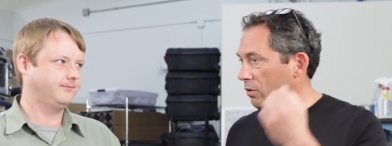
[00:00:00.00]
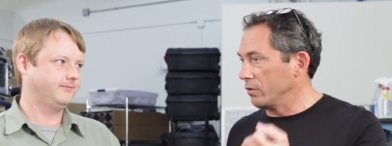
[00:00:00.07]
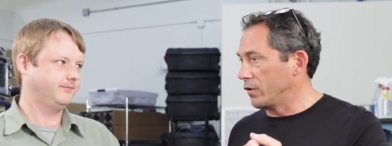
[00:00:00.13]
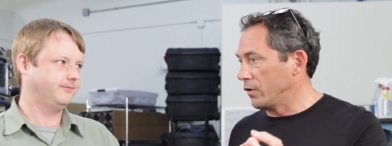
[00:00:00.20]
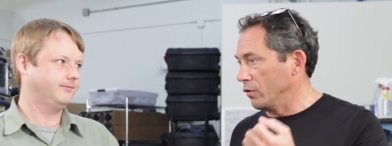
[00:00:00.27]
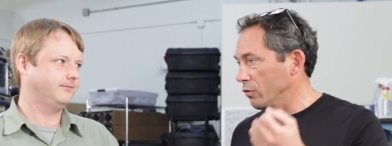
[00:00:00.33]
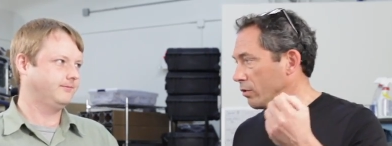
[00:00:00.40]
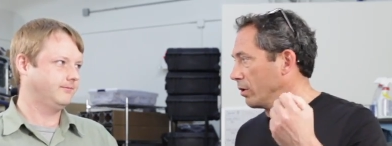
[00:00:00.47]

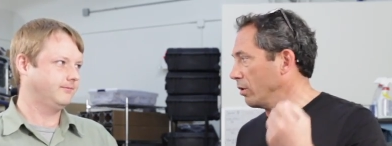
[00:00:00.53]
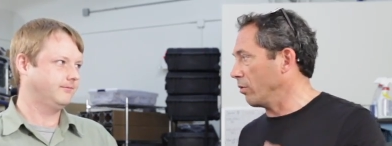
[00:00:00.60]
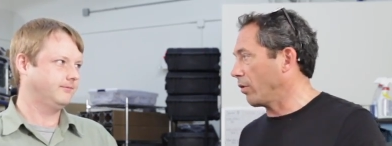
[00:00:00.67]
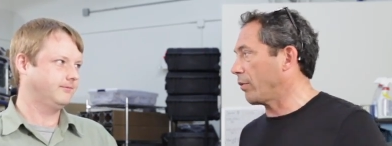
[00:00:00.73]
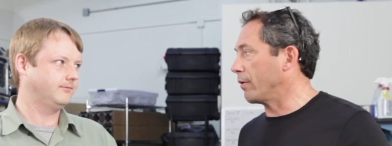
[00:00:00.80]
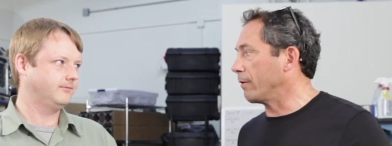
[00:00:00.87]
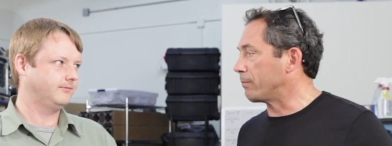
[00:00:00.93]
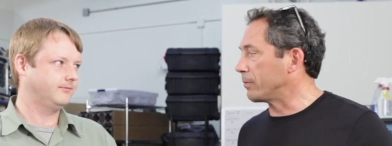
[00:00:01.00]
Speaker 1: 02 or
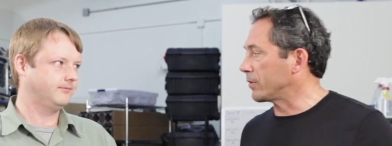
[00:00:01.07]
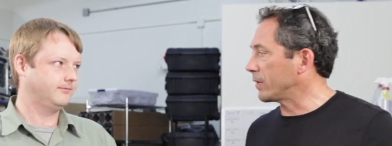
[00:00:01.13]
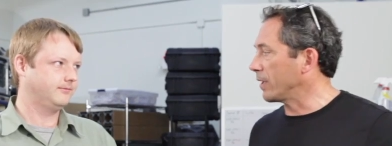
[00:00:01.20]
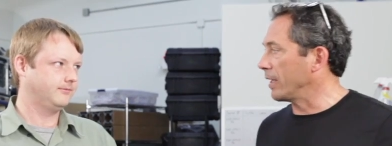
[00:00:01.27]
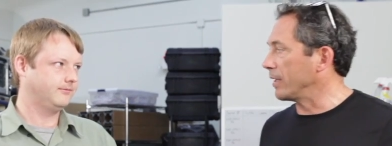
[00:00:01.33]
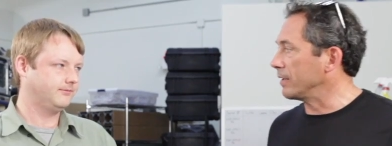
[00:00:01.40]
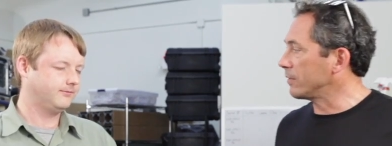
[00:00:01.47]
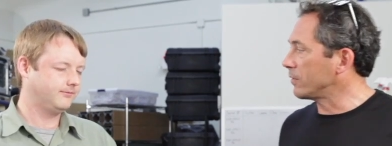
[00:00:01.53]
03
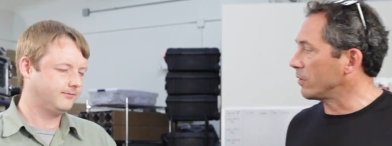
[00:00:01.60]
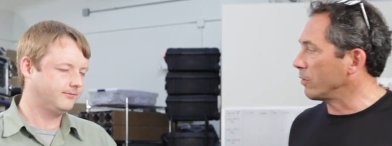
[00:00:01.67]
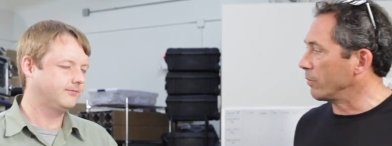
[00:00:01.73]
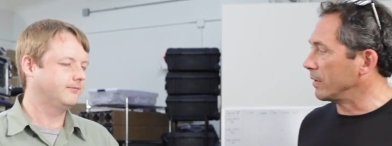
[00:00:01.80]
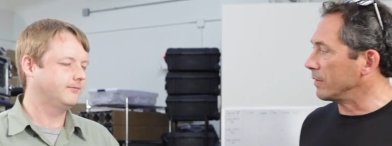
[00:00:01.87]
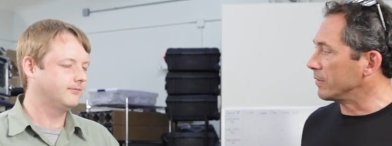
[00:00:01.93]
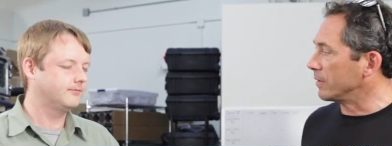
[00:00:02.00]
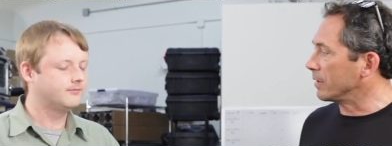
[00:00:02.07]
percent, it's so
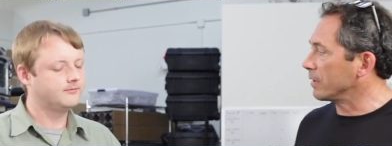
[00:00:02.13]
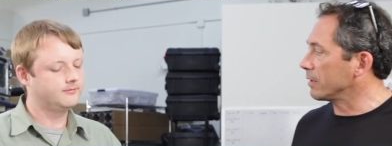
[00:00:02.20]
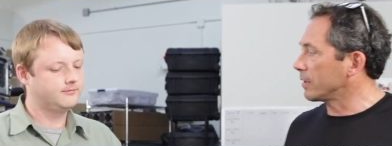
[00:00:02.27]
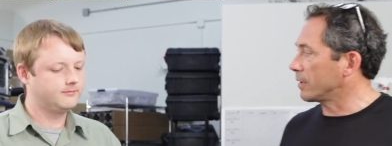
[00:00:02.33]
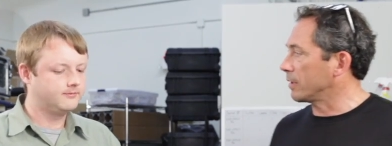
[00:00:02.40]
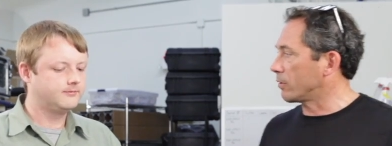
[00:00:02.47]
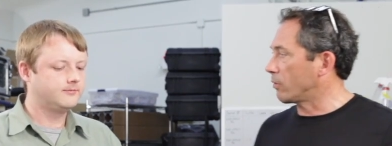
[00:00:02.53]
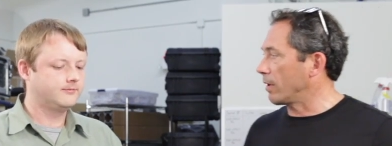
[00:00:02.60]
easy to
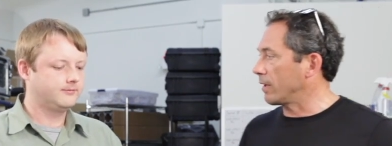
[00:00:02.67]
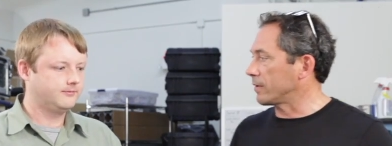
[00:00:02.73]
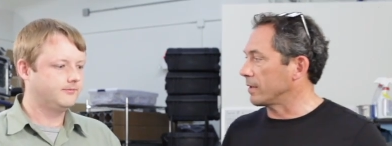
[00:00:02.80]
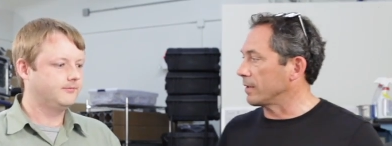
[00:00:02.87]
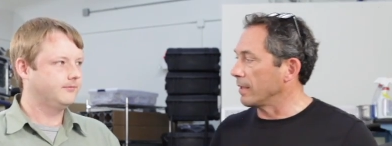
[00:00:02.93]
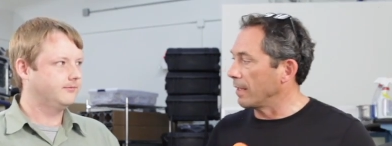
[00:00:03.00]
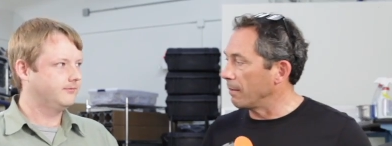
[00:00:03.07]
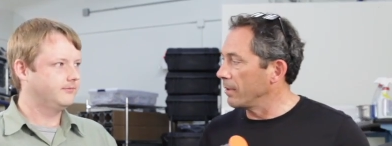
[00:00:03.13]
cross
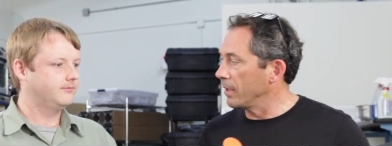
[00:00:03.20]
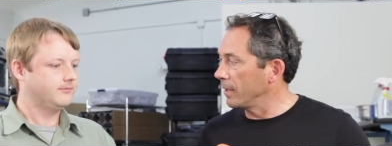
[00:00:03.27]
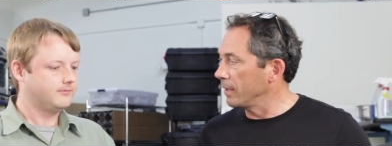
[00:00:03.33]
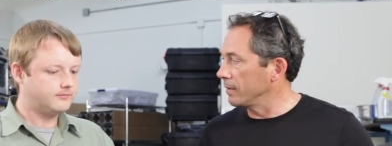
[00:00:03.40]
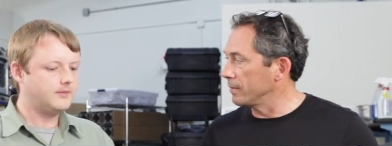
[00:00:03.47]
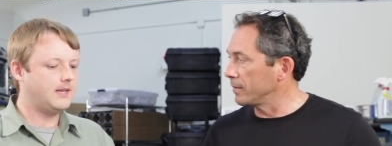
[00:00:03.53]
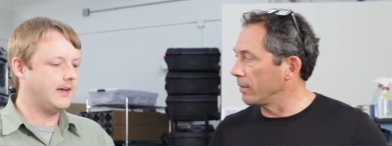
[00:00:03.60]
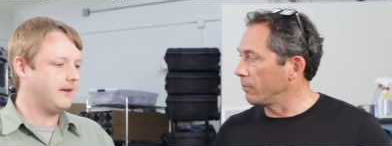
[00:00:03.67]

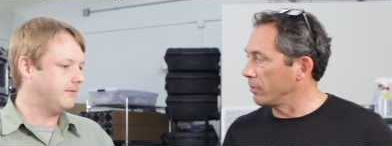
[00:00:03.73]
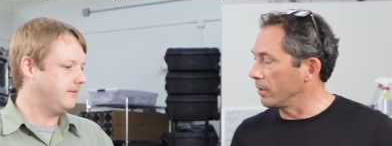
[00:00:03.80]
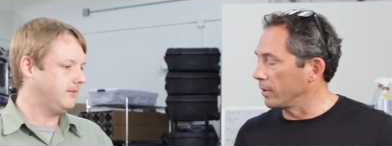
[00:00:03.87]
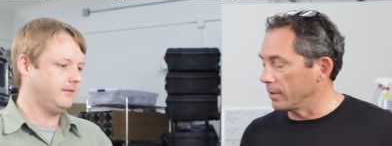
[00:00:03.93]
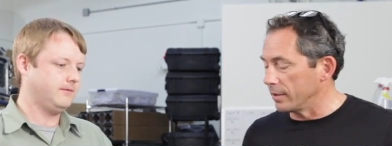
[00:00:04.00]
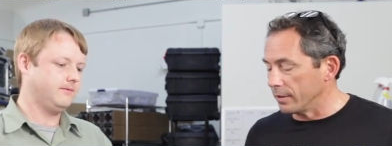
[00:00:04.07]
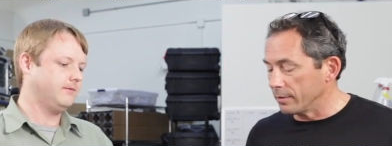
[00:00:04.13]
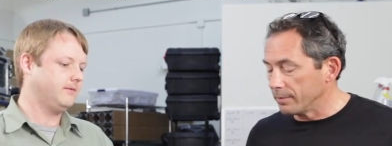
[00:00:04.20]
contaminate. yeah. really
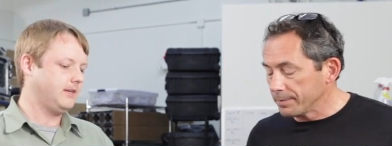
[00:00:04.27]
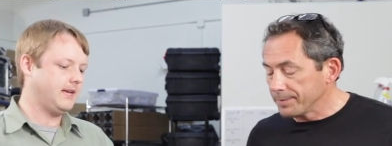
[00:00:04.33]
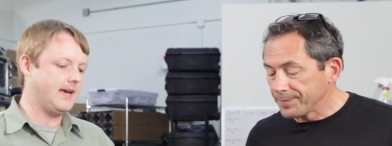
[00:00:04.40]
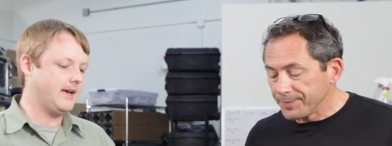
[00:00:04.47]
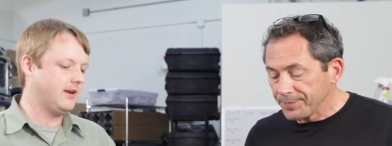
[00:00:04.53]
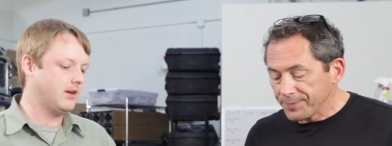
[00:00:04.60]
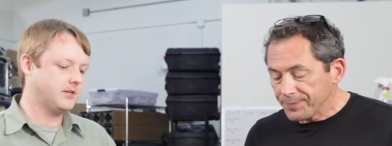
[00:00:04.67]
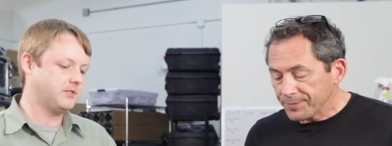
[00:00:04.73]
the deal.
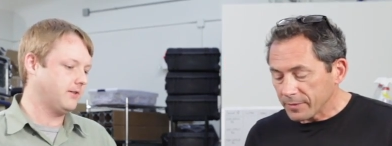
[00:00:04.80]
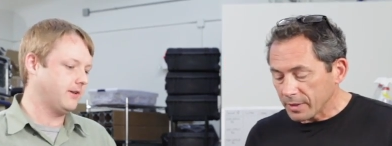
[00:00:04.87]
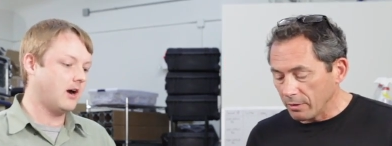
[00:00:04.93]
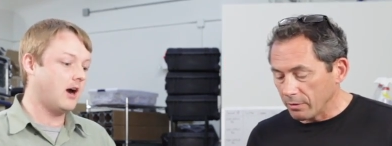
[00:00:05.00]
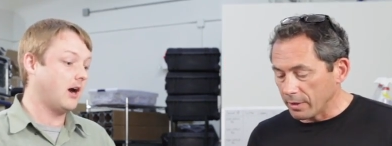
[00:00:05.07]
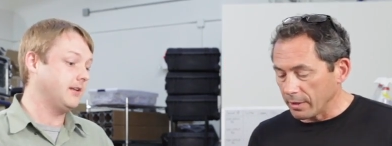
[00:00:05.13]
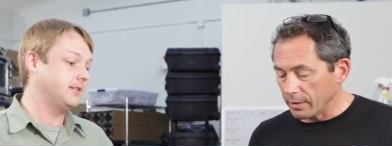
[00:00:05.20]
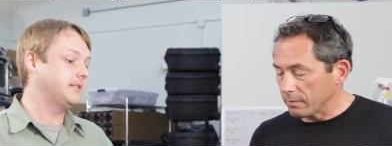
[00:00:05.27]
Yeah, and also they're
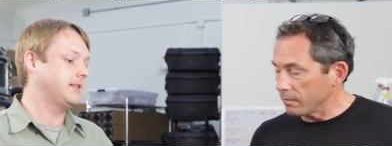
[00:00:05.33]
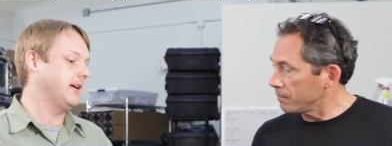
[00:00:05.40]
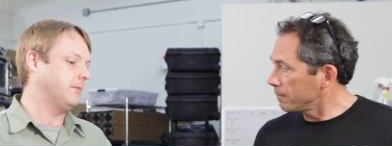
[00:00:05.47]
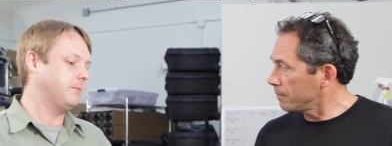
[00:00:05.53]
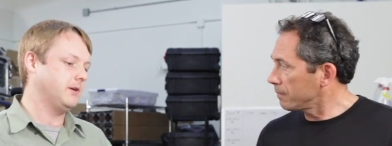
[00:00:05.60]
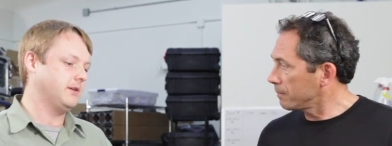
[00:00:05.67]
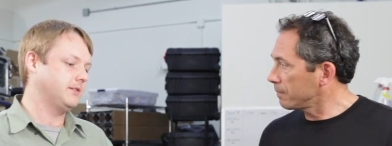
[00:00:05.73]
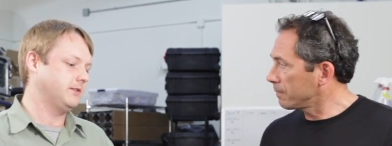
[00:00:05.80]
okay. hard
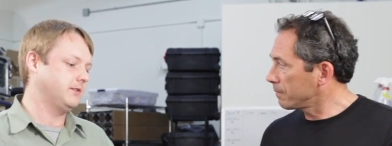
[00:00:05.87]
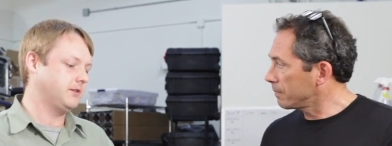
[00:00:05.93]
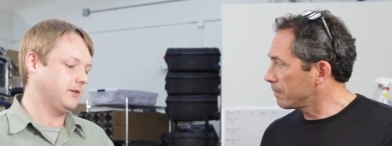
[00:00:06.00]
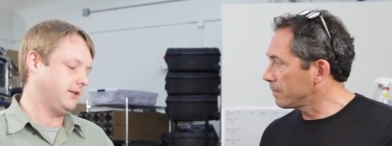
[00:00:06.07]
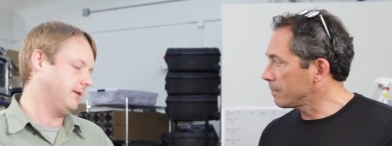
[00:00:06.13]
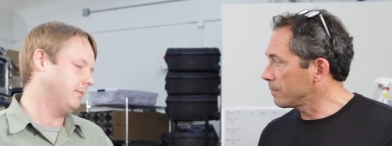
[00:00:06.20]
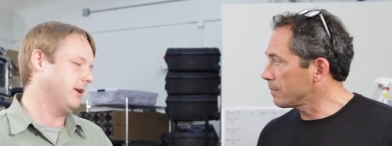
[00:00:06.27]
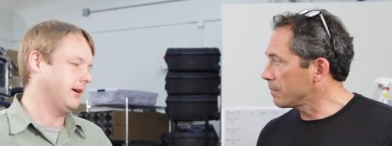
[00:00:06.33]
Speaker 2: samples, and
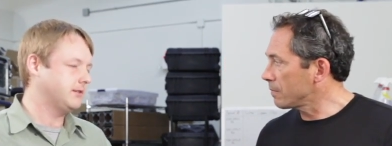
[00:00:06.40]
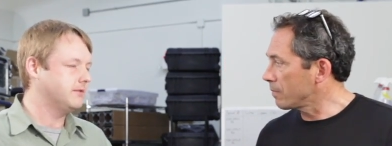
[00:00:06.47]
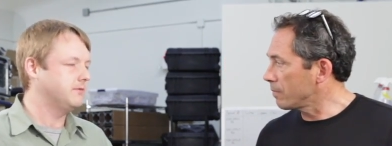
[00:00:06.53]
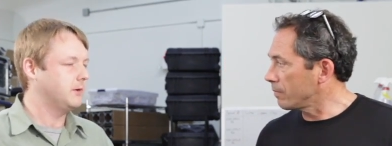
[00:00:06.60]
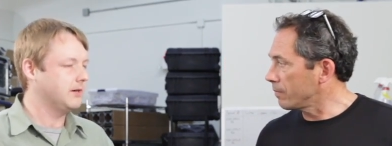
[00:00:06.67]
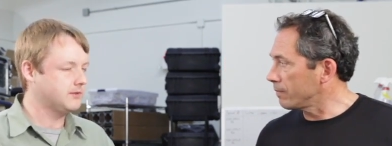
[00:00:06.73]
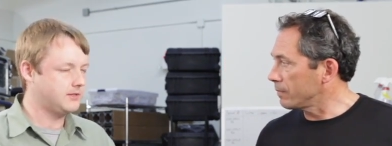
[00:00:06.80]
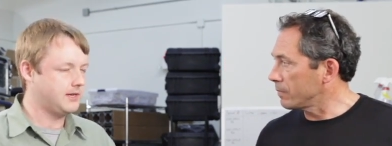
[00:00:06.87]
so the abrasive wears